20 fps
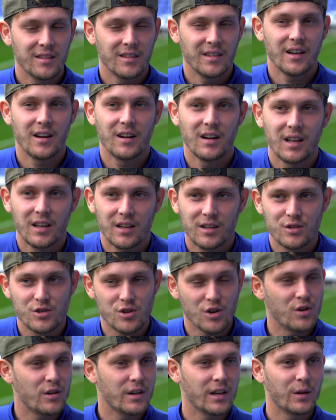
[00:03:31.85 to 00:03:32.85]
They're like
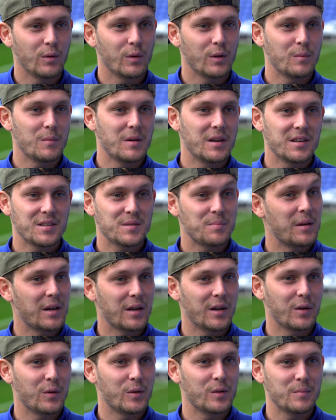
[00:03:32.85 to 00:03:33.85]
joking with me,
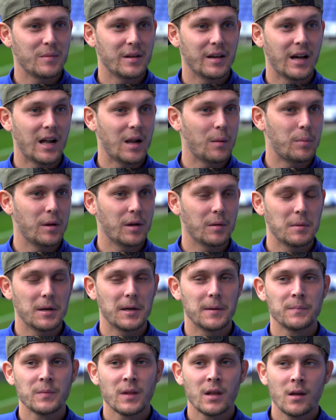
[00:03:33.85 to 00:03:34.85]
speaking with me, helping me.